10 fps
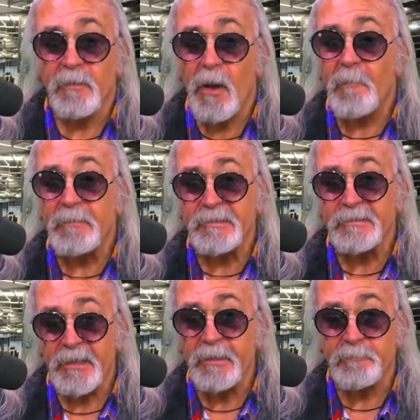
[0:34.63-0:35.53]
common
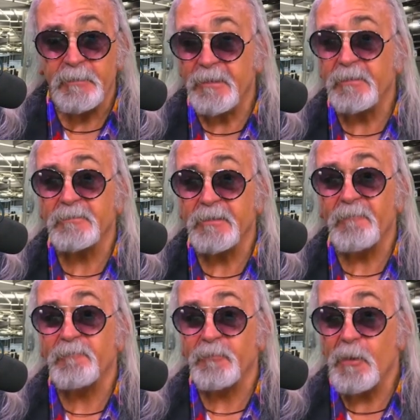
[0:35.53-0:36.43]
sense because
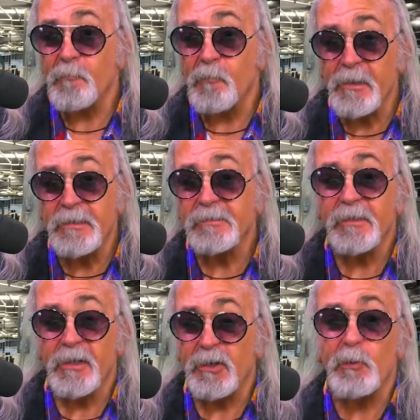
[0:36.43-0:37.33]
if Trump wins,
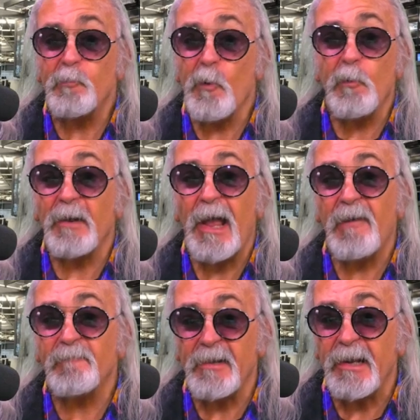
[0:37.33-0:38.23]
you won't
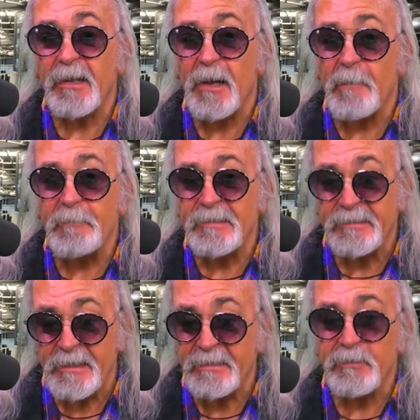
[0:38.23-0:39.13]
have any common
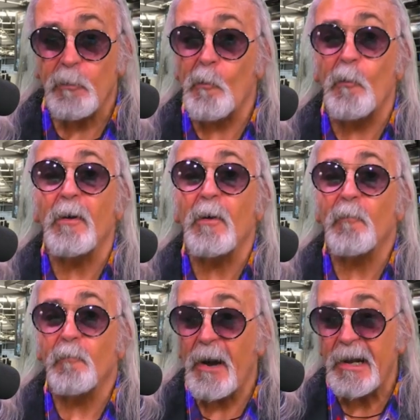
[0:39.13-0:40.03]
sense or
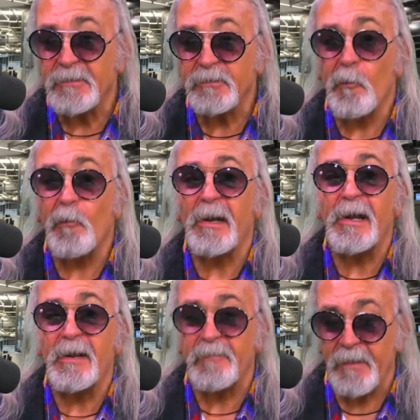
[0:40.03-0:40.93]
rights or
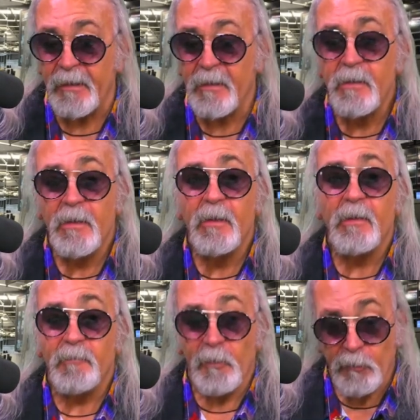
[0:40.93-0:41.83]
anything.
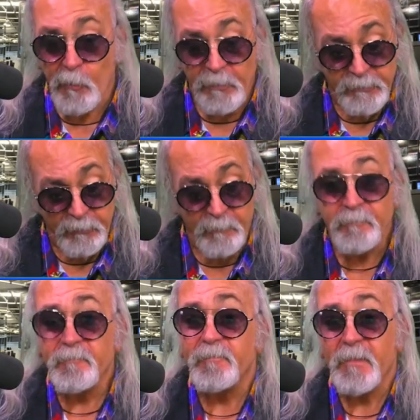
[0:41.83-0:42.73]
They're going to
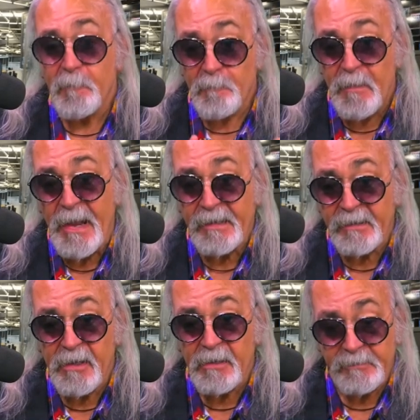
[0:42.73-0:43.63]
ban
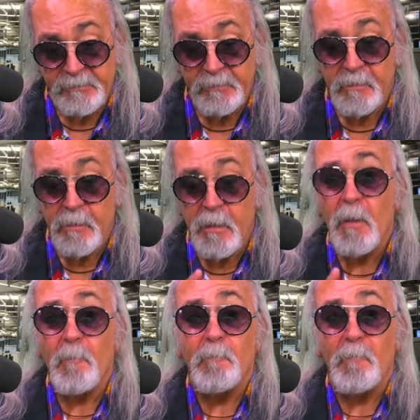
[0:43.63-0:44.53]
guns,
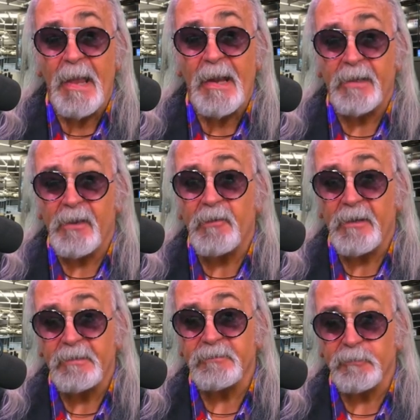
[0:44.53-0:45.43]
ban
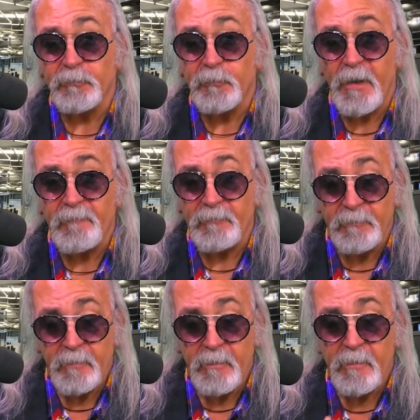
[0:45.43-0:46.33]
international
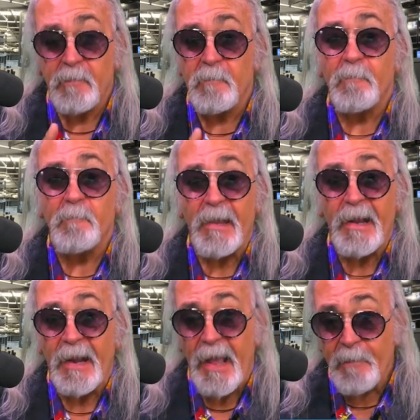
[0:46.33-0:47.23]
travel,
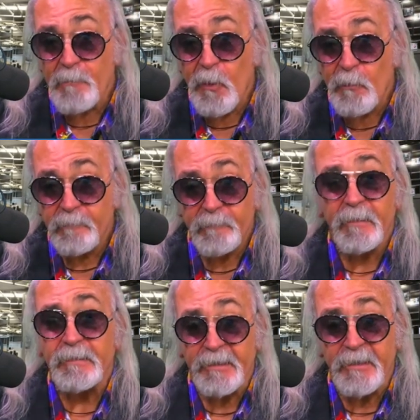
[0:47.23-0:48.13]
ban ammo.
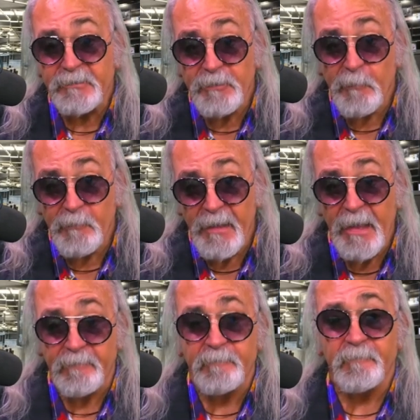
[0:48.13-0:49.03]
It's going to start with that.